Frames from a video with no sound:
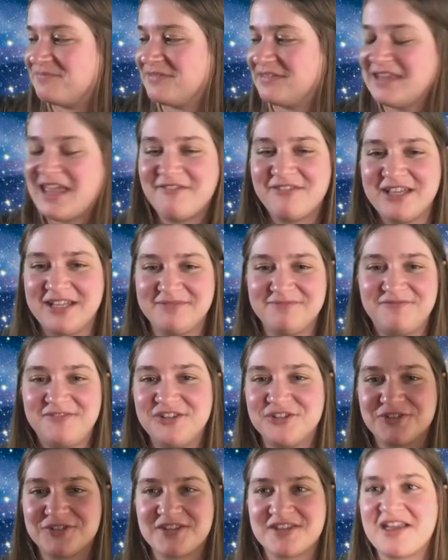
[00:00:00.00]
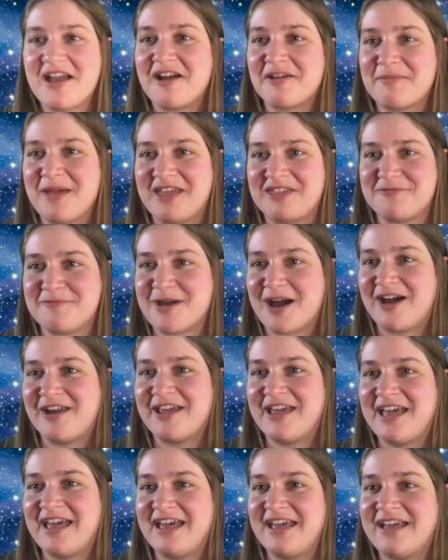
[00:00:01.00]
Love it. Features a young Matthew
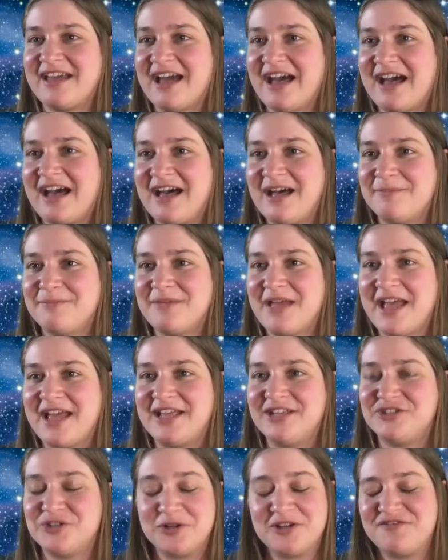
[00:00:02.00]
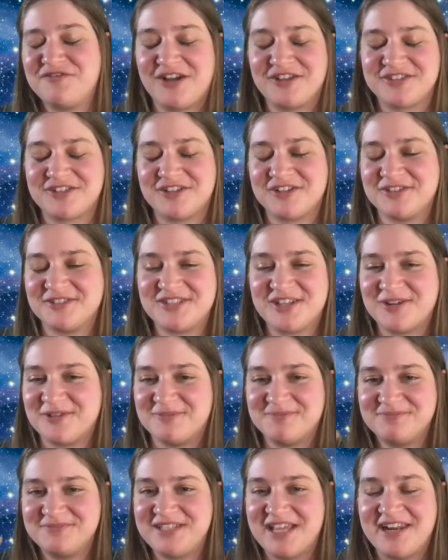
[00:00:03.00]
McConaughey and Jodie Foster, so
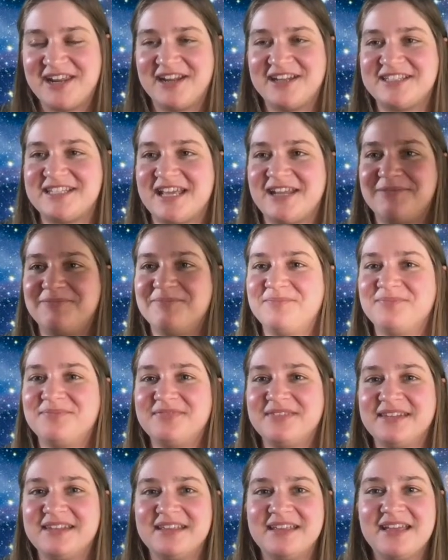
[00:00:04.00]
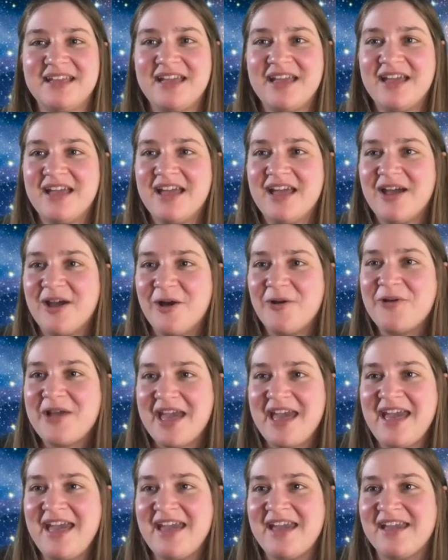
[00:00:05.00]
10 out of 10.
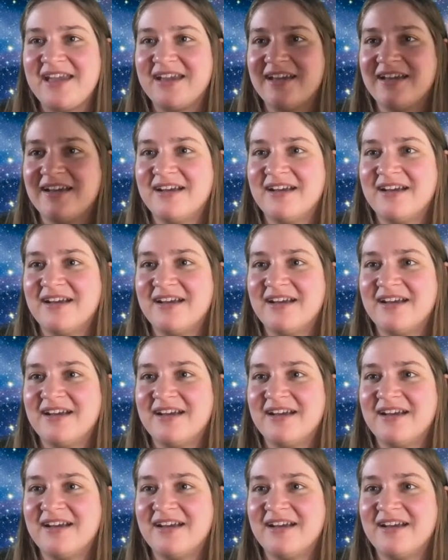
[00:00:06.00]
Okay.